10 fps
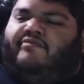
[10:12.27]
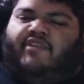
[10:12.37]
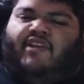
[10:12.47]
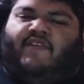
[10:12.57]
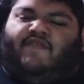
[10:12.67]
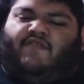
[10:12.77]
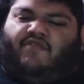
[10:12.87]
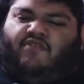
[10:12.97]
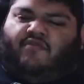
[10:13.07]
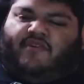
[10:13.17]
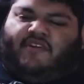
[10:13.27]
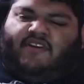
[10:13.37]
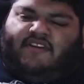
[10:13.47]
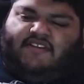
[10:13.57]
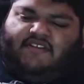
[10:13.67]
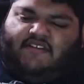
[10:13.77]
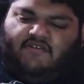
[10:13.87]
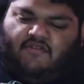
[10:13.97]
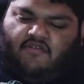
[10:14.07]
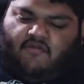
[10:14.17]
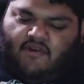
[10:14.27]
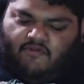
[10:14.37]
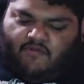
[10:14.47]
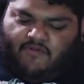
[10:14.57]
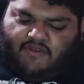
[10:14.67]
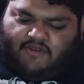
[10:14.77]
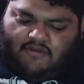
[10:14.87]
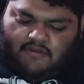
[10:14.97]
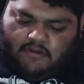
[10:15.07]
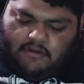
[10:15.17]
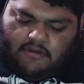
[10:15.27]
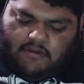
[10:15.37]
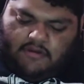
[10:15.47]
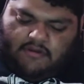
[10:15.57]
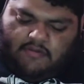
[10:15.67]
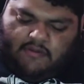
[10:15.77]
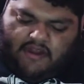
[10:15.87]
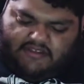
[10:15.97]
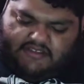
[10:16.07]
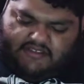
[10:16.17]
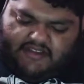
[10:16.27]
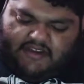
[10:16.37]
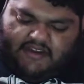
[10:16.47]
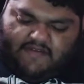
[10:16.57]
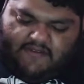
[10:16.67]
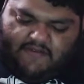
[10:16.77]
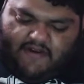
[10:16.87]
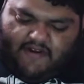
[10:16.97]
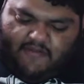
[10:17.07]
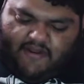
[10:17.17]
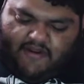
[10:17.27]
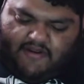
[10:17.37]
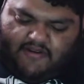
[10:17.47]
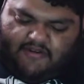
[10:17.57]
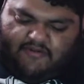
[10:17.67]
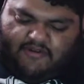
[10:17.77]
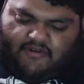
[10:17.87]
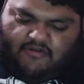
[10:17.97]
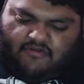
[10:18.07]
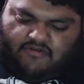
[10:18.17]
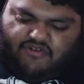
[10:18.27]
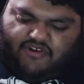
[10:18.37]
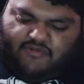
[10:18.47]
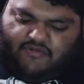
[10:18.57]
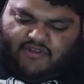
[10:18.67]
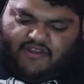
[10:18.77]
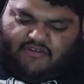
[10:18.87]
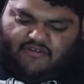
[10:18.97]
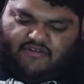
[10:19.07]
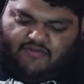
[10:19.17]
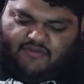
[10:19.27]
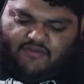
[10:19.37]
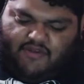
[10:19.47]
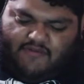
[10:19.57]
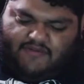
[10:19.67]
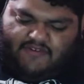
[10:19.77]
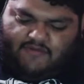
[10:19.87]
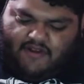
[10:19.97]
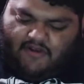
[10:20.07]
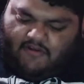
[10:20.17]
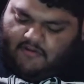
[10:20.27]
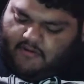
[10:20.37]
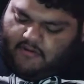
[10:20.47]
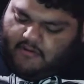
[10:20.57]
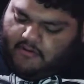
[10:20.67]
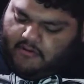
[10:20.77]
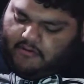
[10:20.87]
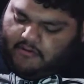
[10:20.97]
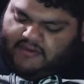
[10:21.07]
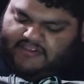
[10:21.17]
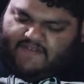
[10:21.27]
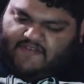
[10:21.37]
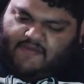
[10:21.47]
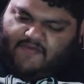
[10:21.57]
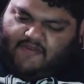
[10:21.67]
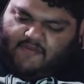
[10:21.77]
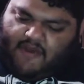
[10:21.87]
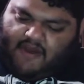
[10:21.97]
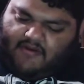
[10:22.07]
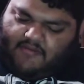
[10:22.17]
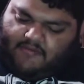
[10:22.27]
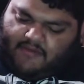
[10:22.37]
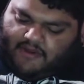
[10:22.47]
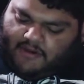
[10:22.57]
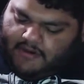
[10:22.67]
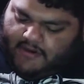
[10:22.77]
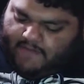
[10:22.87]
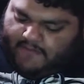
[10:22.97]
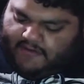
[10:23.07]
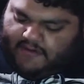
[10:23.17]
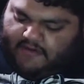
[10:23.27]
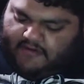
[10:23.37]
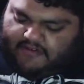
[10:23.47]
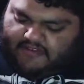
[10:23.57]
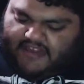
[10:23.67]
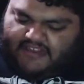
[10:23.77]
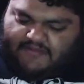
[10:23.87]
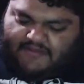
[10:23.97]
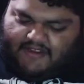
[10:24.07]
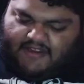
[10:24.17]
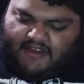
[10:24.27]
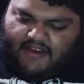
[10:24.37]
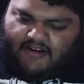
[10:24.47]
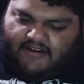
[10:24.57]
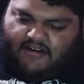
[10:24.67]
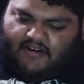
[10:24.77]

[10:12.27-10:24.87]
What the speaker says: If you're opening these and you don't want to rip the boxes, I definitely recommend doing the whole trick that you use with the pops as well. It doesn't have to be from the bottom, but definitely, you know, slide something in there